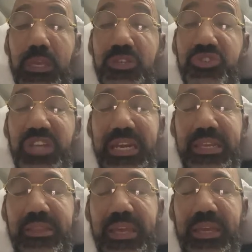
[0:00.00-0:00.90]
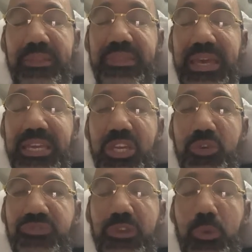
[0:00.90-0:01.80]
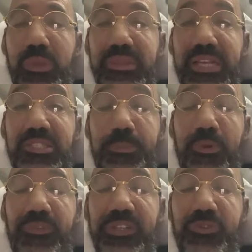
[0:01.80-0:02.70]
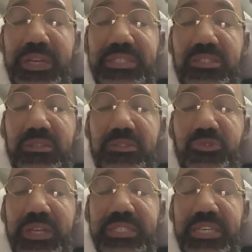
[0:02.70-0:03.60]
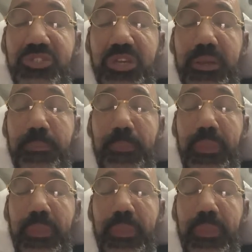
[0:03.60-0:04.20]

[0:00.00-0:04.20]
Shady Lake, thank you. So that's a perfect transition.